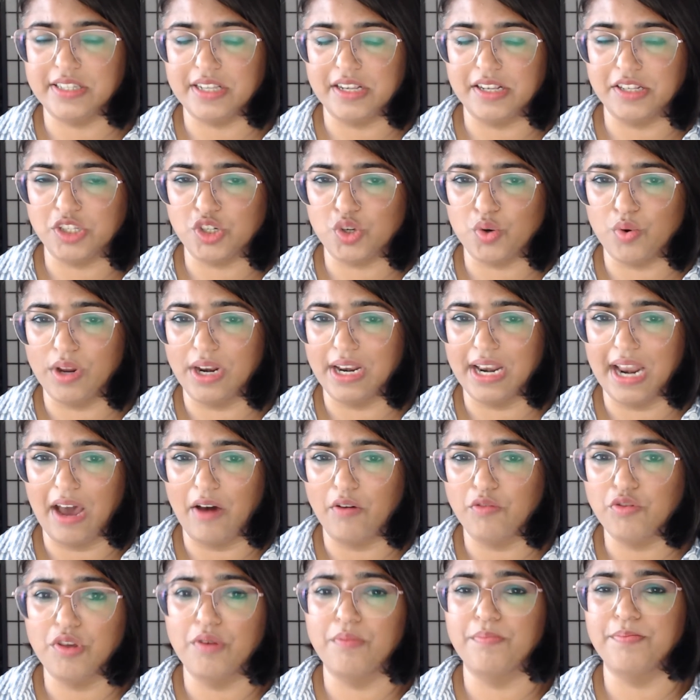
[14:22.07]
is to allow
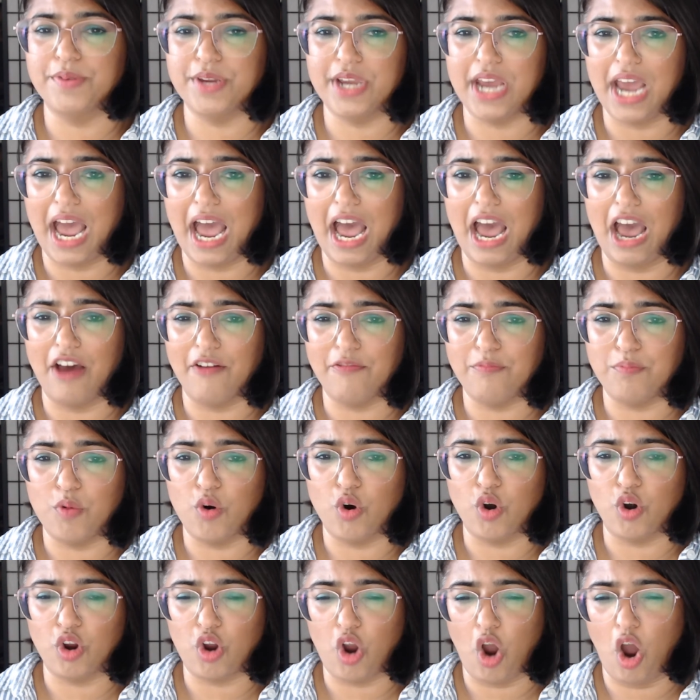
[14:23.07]
them to have
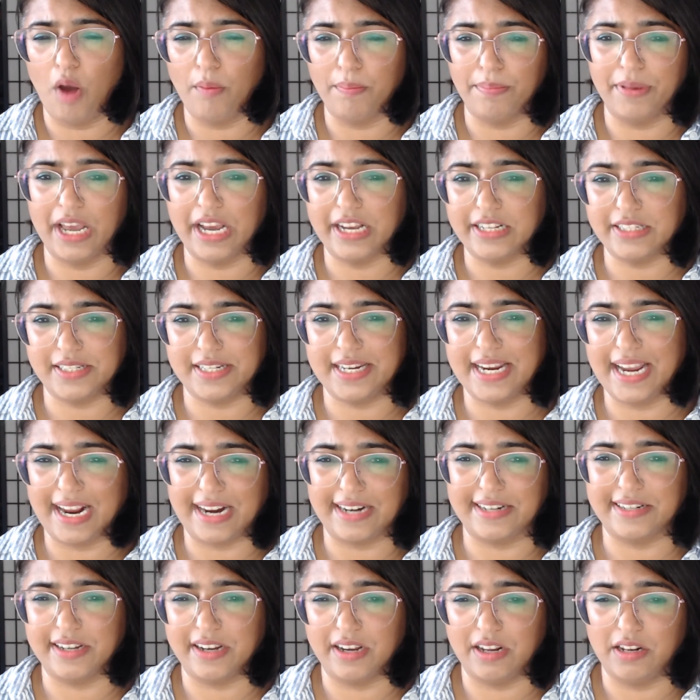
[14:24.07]
more complex
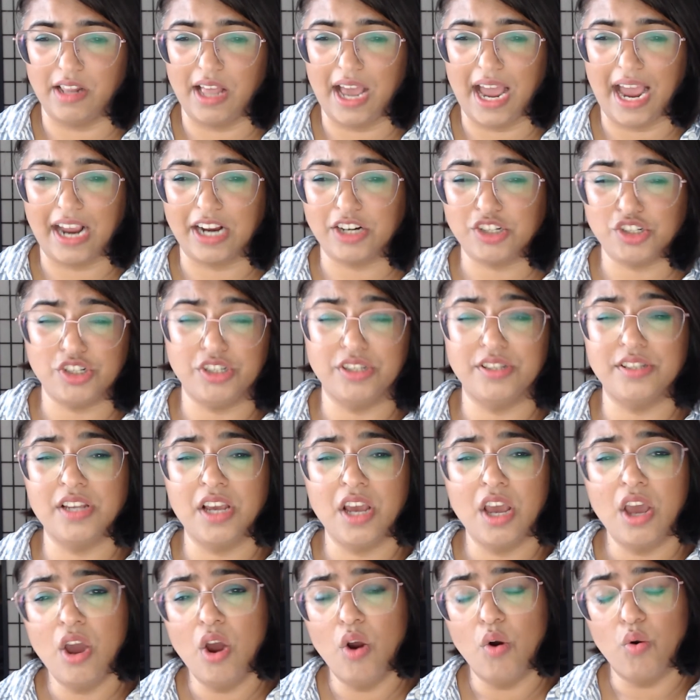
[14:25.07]
tactical actions
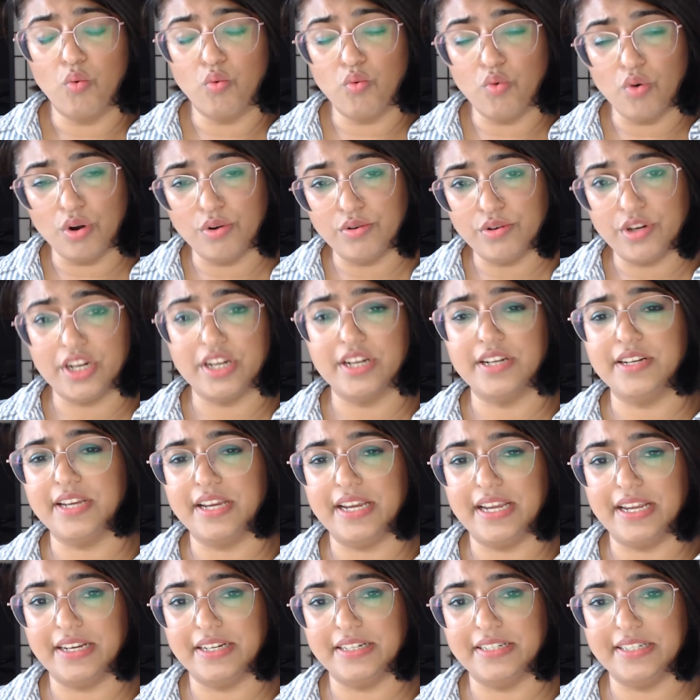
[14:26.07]
rooted
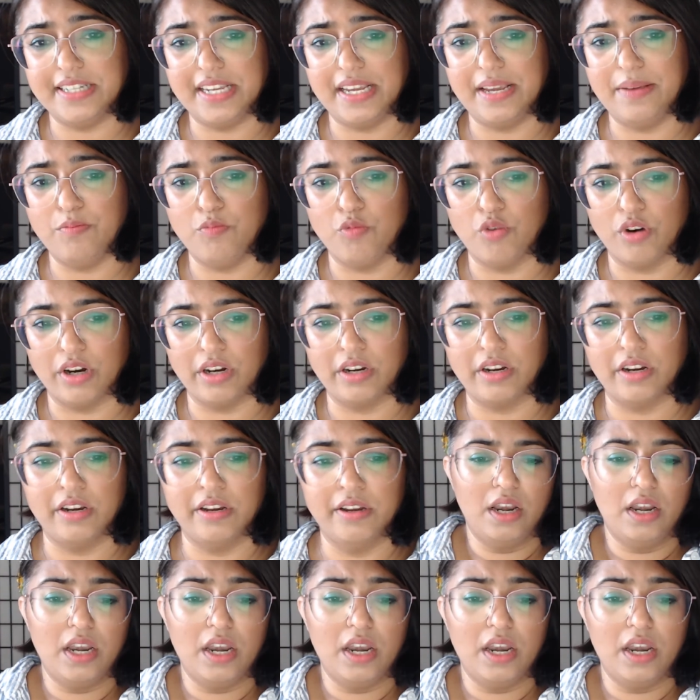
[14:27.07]
in teamwork.